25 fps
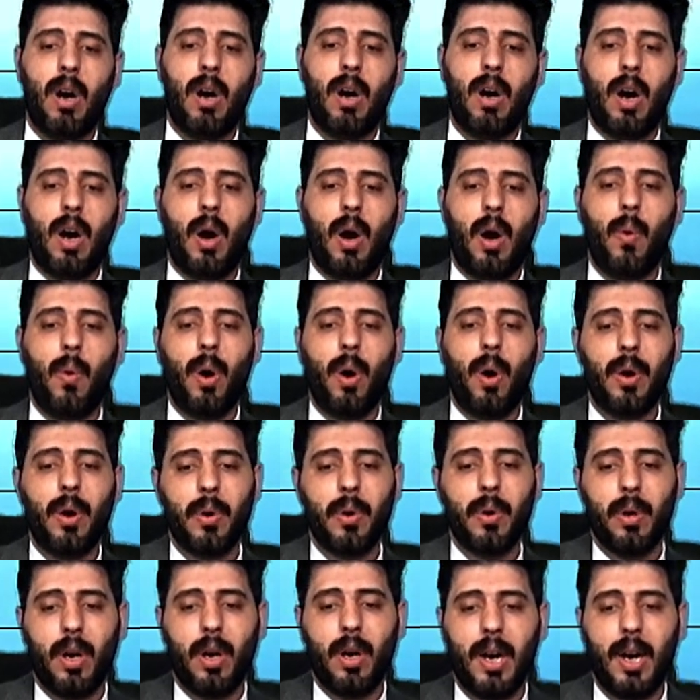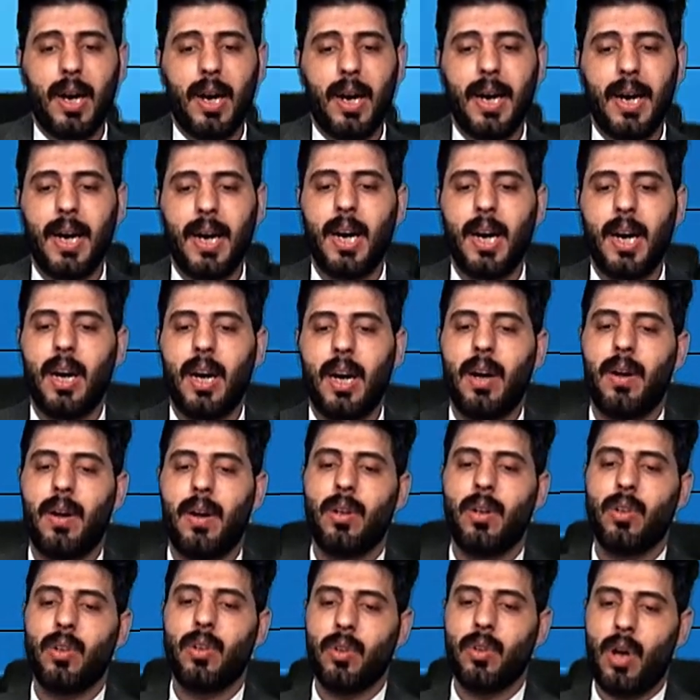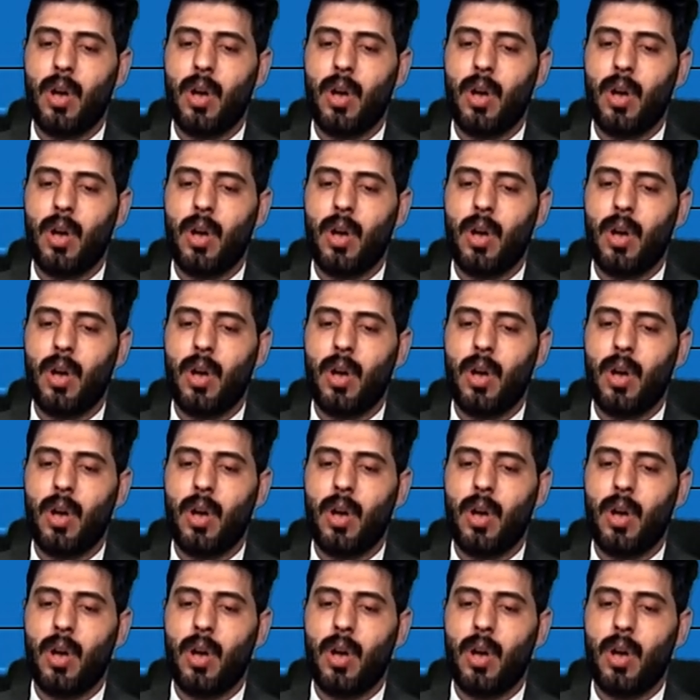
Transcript: our uh,